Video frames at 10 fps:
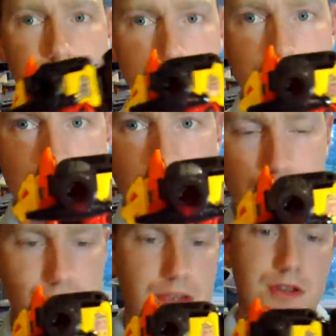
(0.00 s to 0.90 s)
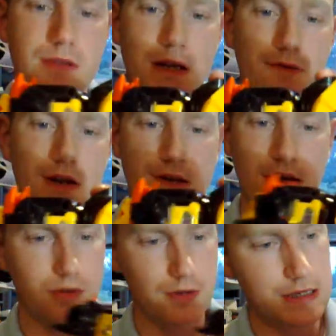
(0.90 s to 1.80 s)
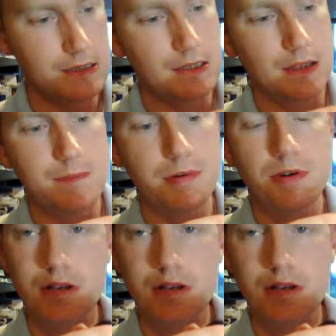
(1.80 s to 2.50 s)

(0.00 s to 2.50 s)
One thing I've never understood about Razorclaw is they